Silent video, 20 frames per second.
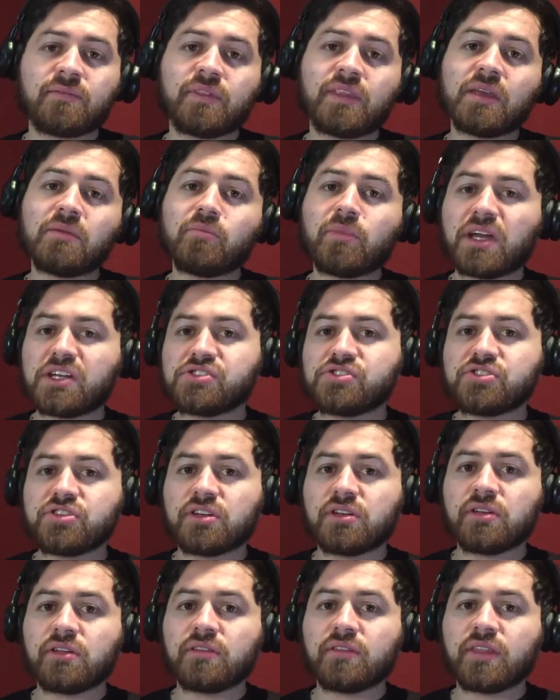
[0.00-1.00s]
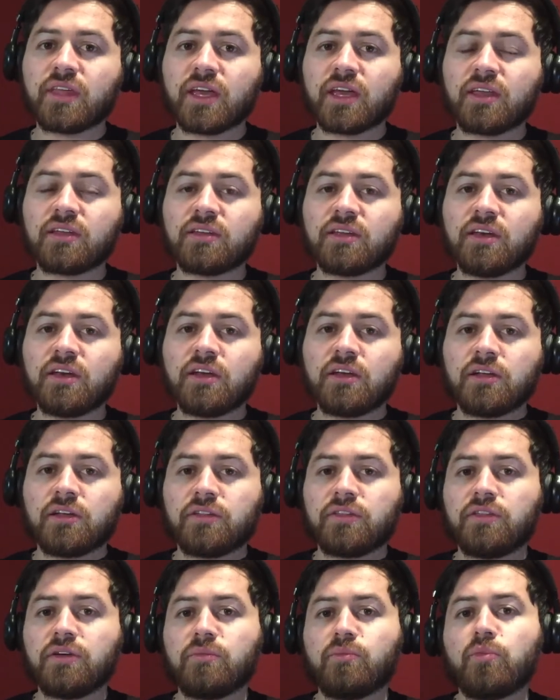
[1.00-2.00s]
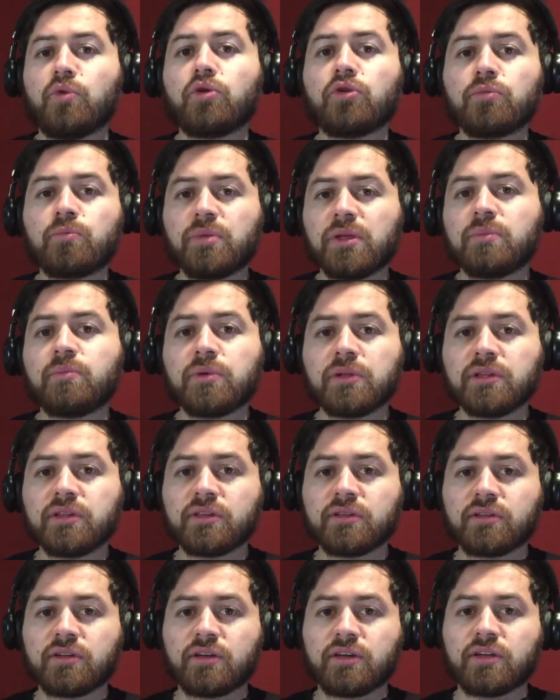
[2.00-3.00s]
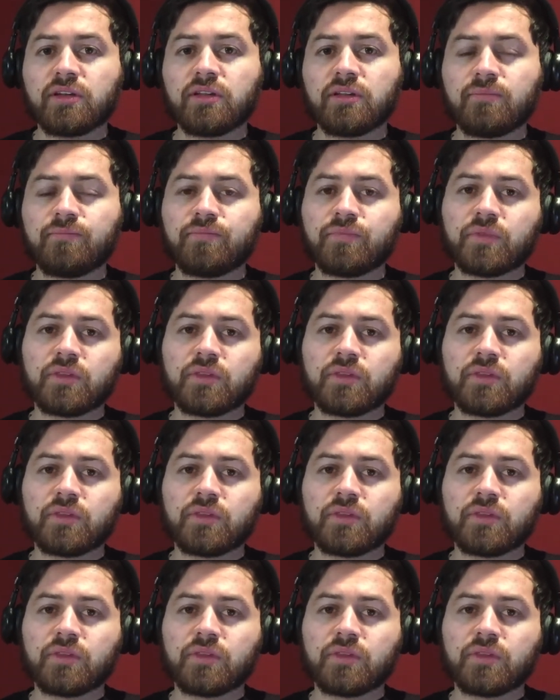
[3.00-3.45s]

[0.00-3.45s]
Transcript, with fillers: they mentioned that the more people uh,